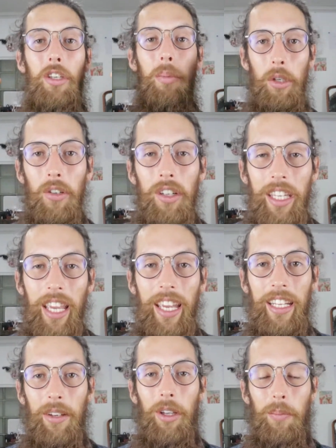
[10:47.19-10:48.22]

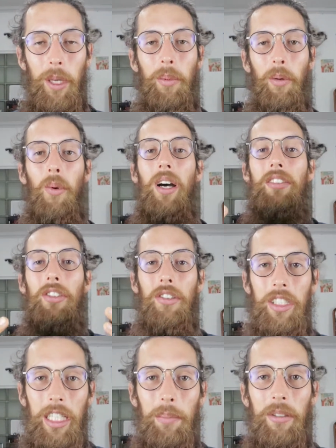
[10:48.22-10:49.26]
communicating with people what your
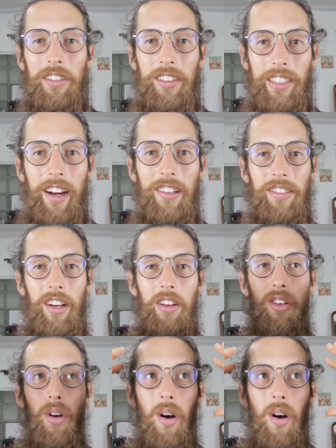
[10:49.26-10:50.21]
deepest desires are.